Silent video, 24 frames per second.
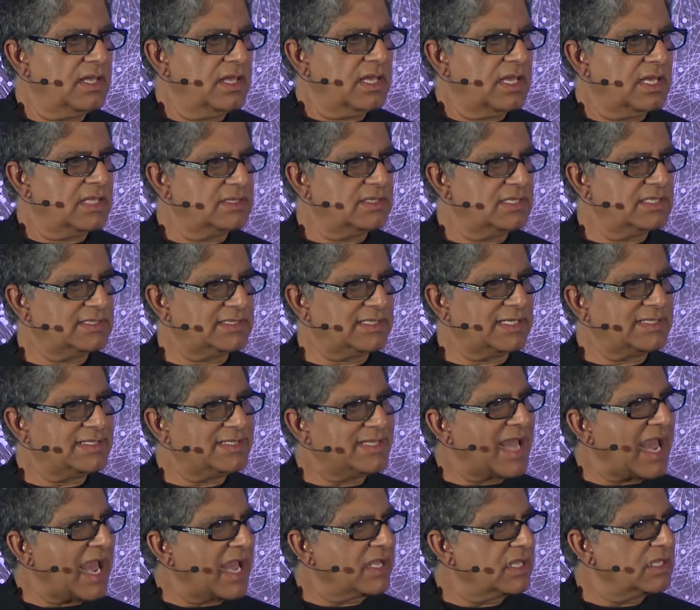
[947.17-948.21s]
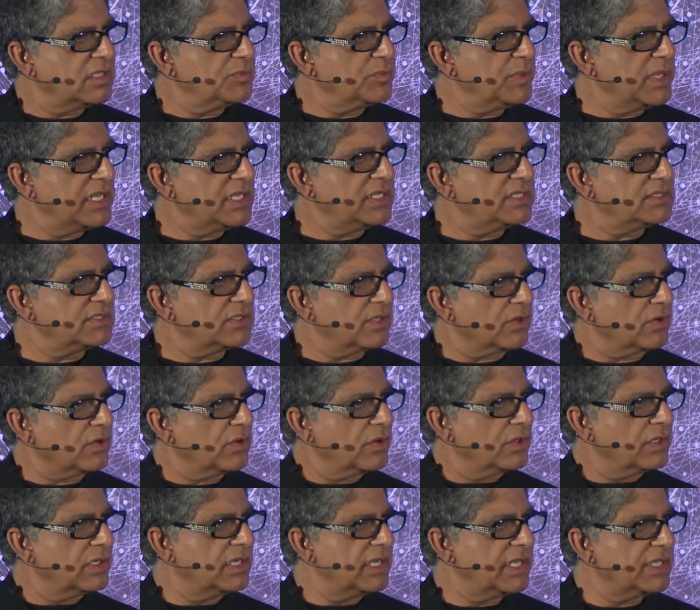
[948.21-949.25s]
And this entanglement or
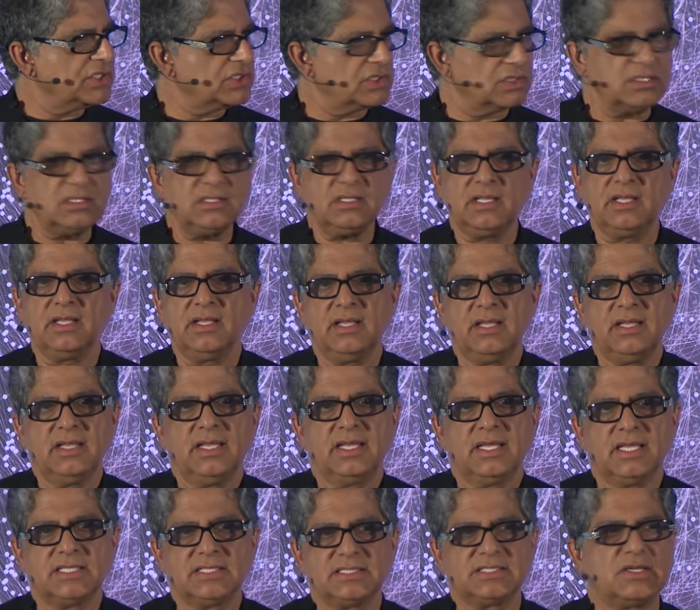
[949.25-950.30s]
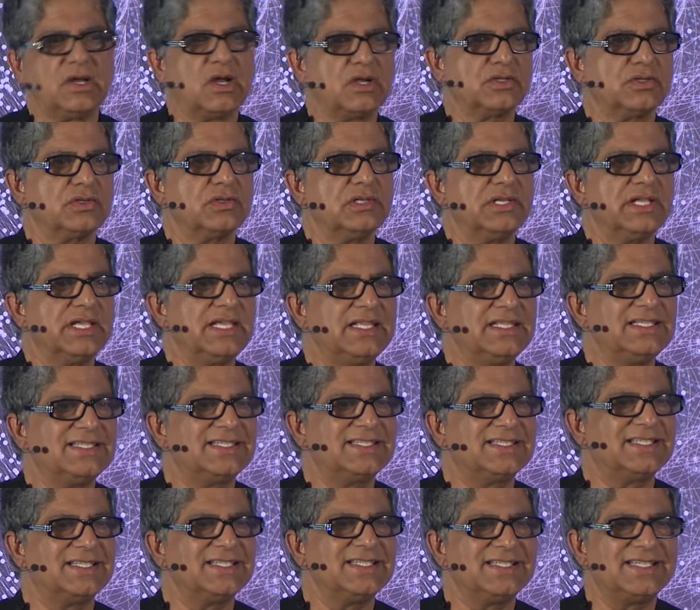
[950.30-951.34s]
correlation is not only
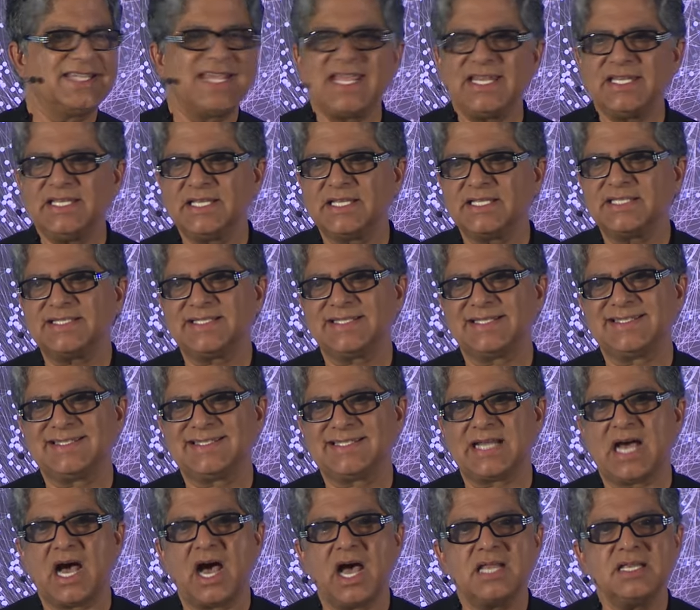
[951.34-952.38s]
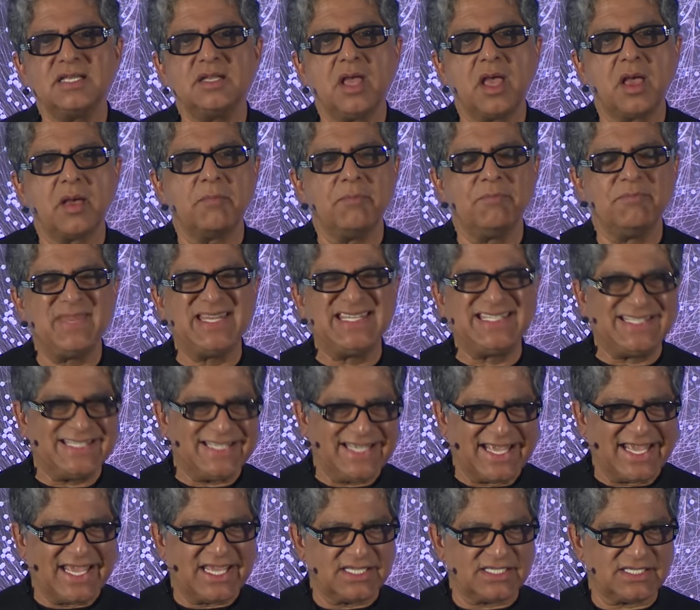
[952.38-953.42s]
instantaneous, it's
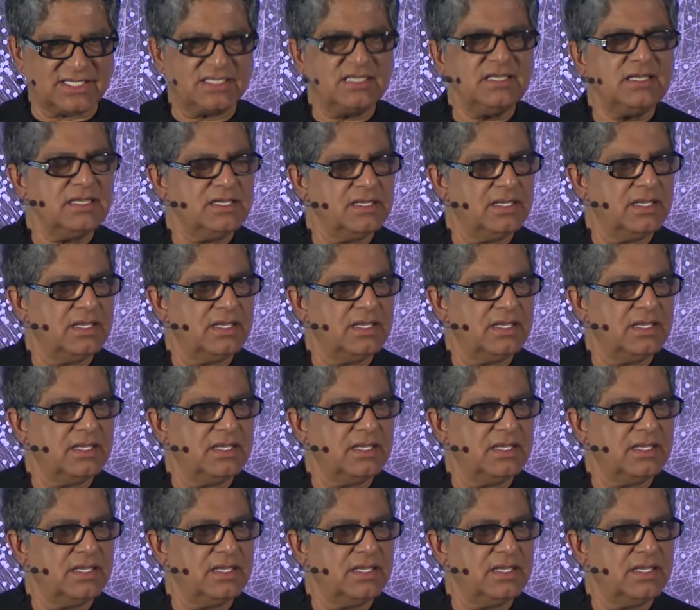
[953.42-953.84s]
unmitigated,